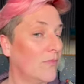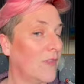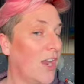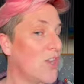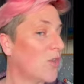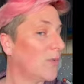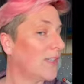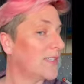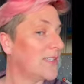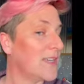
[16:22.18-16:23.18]
and you can
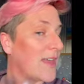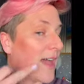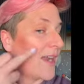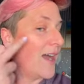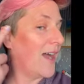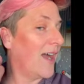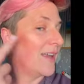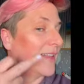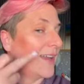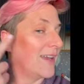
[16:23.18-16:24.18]
really see that
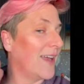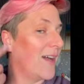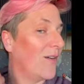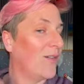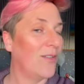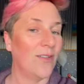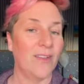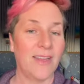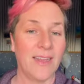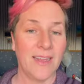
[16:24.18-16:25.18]
highlight now
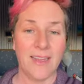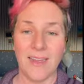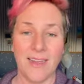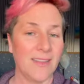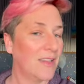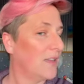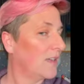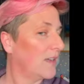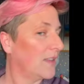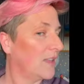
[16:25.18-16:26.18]
in
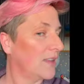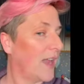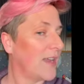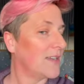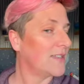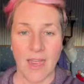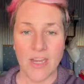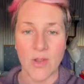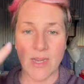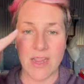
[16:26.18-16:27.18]
the light, and
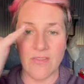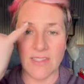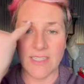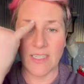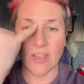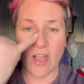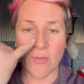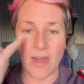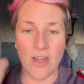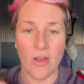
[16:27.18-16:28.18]
you can even see along
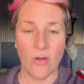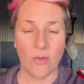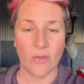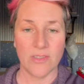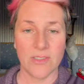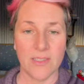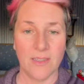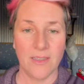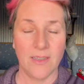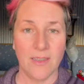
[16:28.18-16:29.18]
my nose.
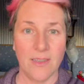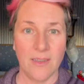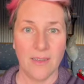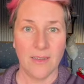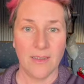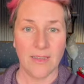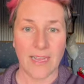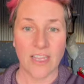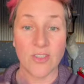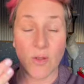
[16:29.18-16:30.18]

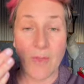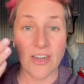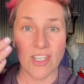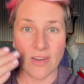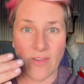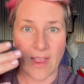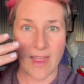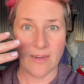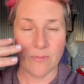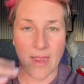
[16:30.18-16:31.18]
Like, so imagine if I
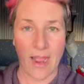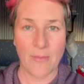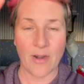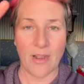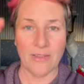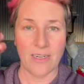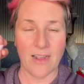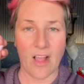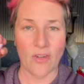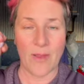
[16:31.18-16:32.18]
had my eyebrow, a little
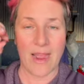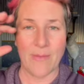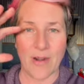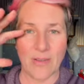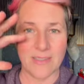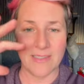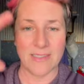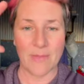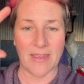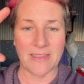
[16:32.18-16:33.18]
color in my eyebrows and
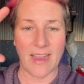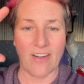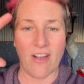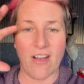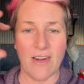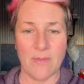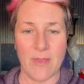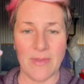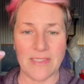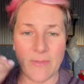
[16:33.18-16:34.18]
some mascara on, and
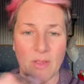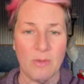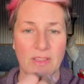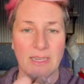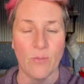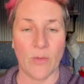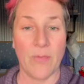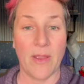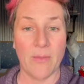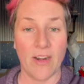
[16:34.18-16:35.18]
maybe something with a little more
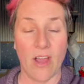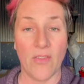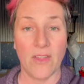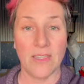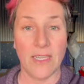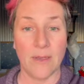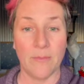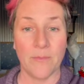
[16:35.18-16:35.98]
pigment on the lip.